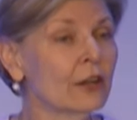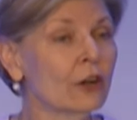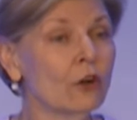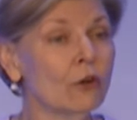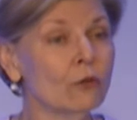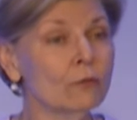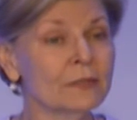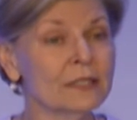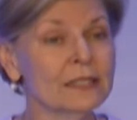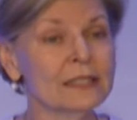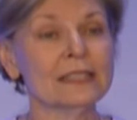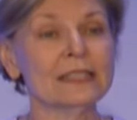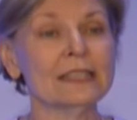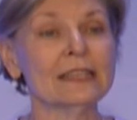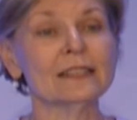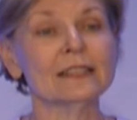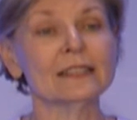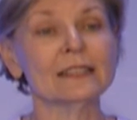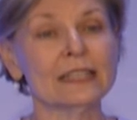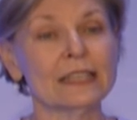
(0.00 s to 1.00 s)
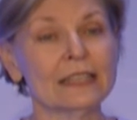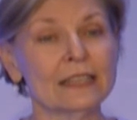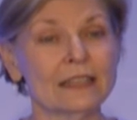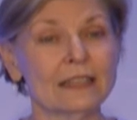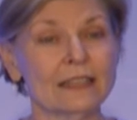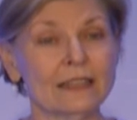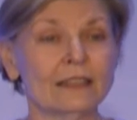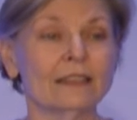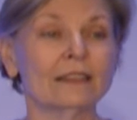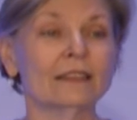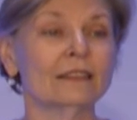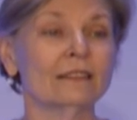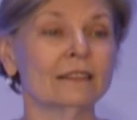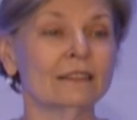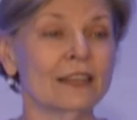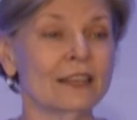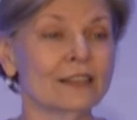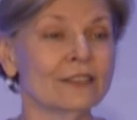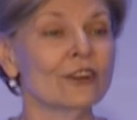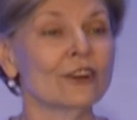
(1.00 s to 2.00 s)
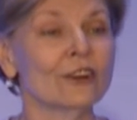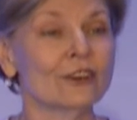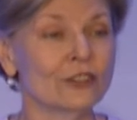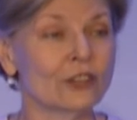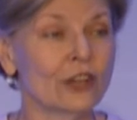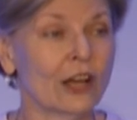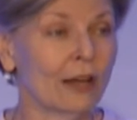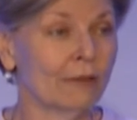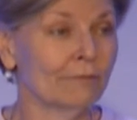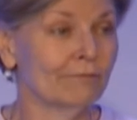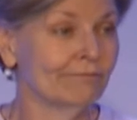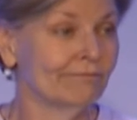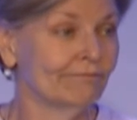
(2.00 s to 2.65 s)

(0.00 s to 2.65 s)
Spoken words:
homelessness is our job.